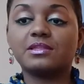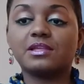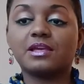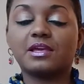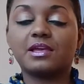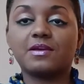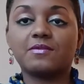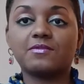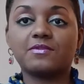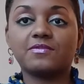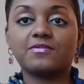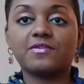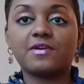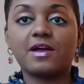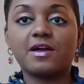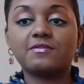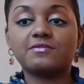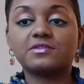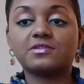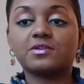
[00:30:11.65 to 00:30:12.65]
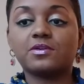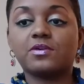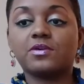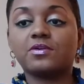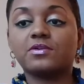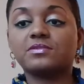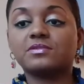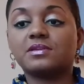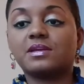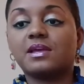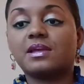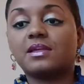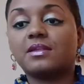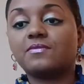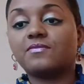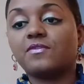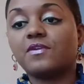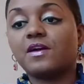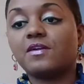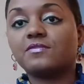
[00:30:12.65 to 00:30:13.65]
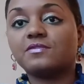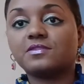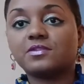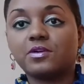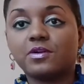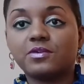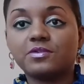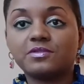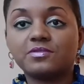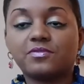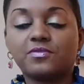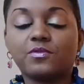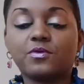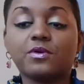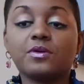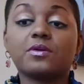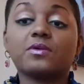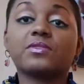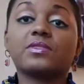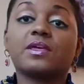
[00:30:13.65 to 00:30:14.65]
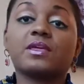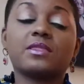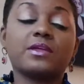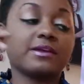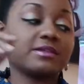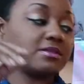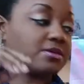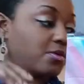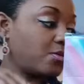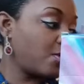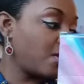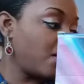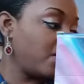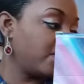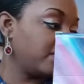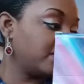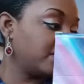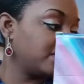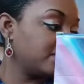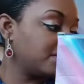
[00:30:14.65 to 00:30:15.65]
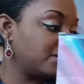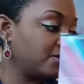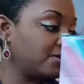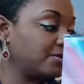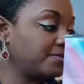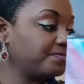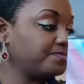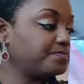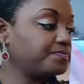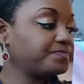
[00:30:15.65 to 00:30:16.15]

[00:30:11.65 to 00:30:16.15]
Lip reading: They gave it 5 stars and 5 stars for they like the quality too.